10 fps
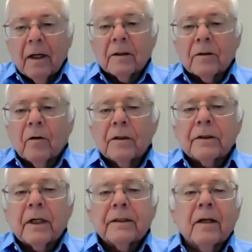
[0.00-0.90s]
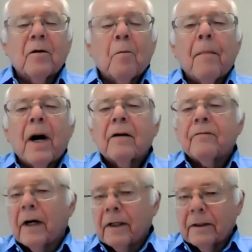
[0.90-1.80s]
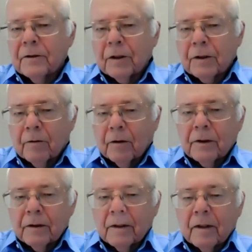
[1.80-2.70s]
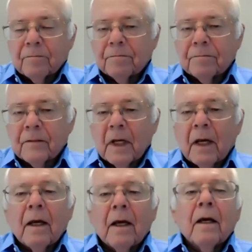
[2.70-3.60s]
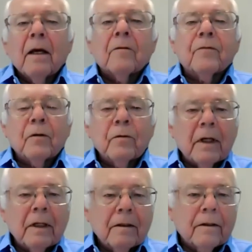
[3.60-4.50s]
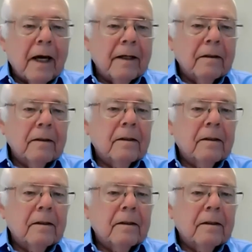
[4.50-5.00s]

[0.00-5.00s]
And notice I said modified adjusted gross income. If you think that